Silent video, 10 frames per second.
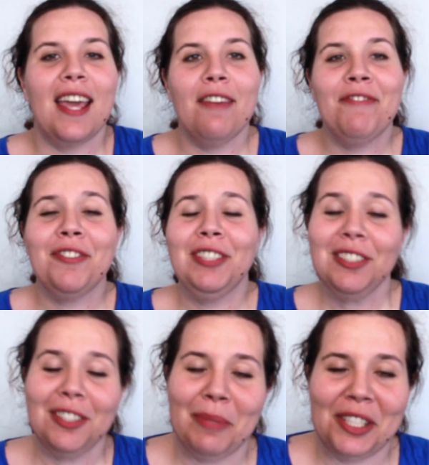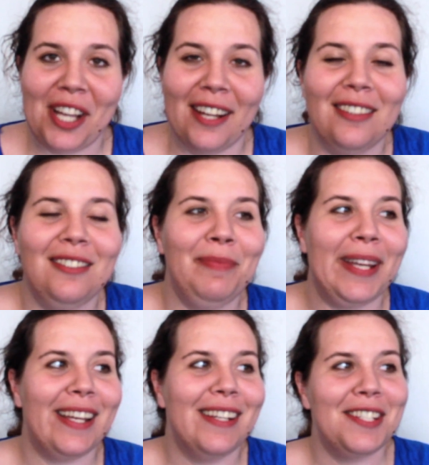If you're new to my channel
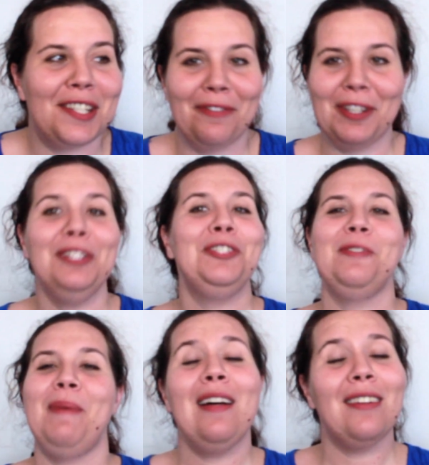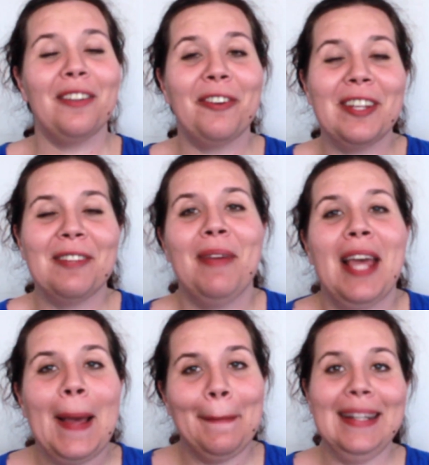because of a YouTube algorithm,
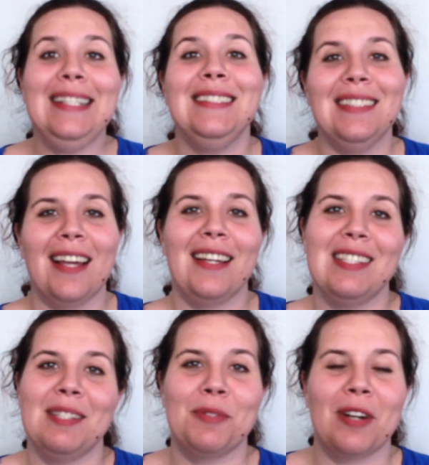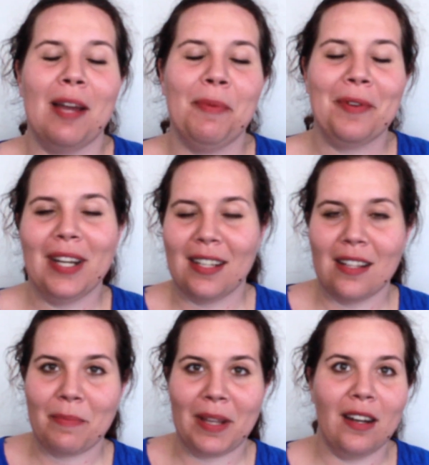please like and subscribe. It really
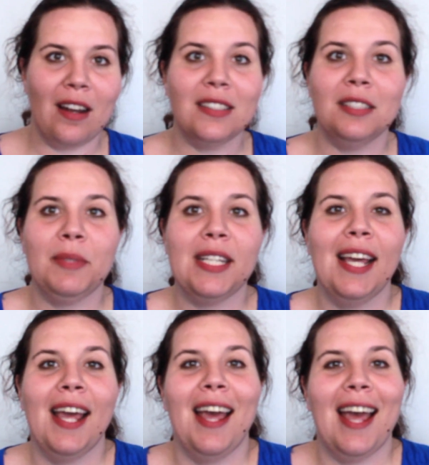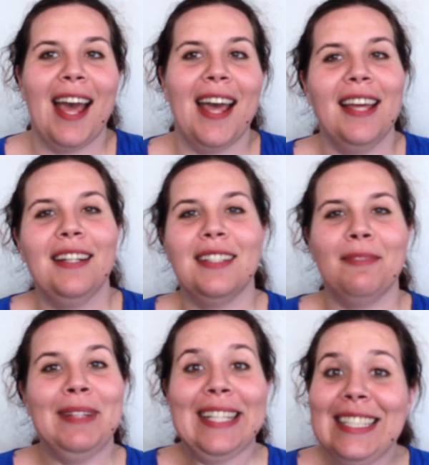does mean a lot to me. And
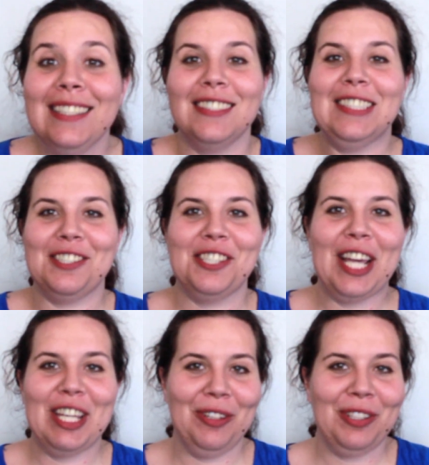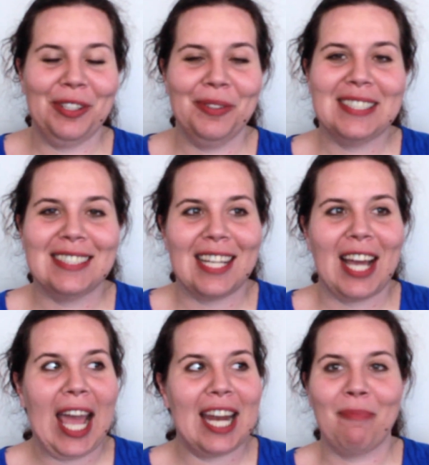please share your newest
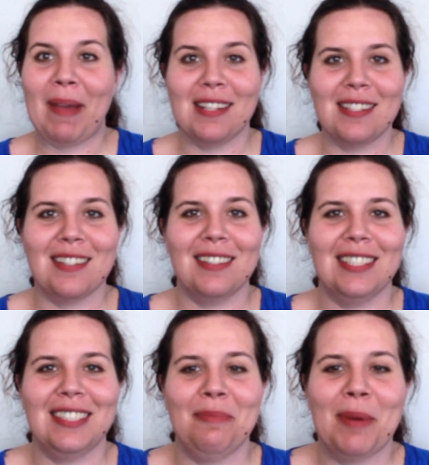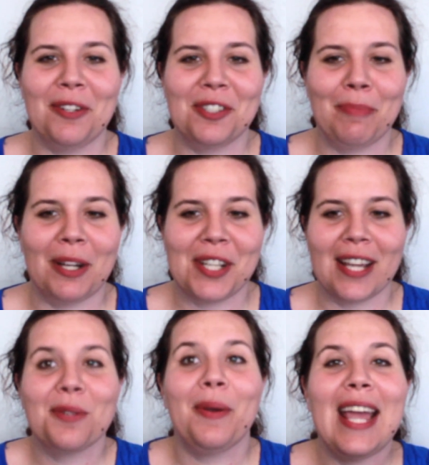and best knitting
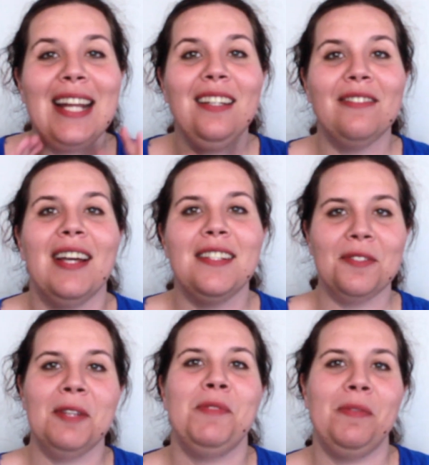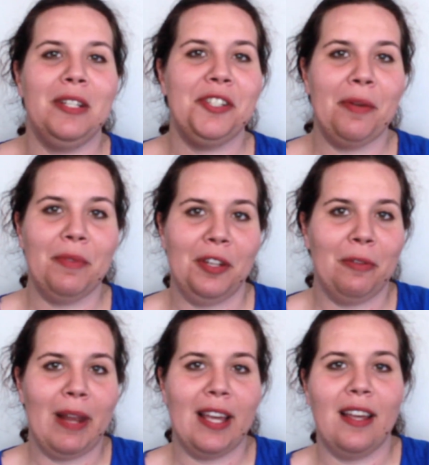projects or any advice or tips you want to share with new